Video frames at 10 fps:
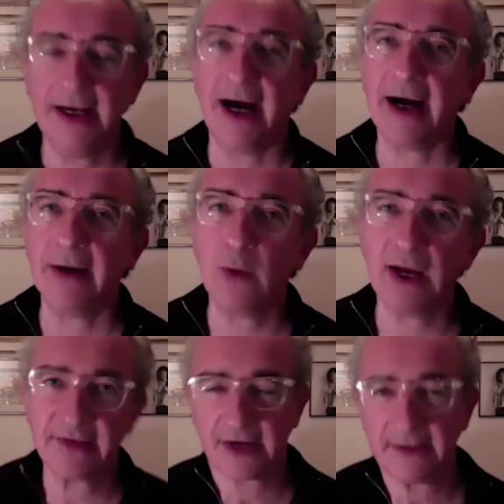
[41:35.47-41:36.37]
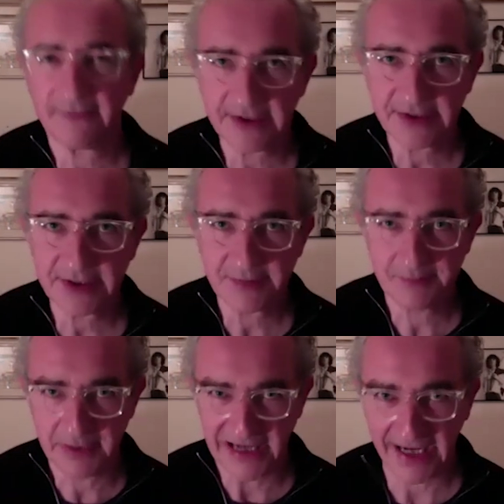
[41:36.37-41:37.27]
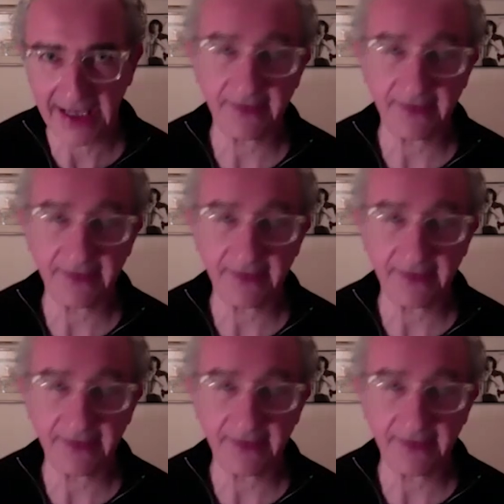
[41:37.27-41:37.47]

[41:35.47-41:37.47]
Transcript: Uh, where do typefaces begin?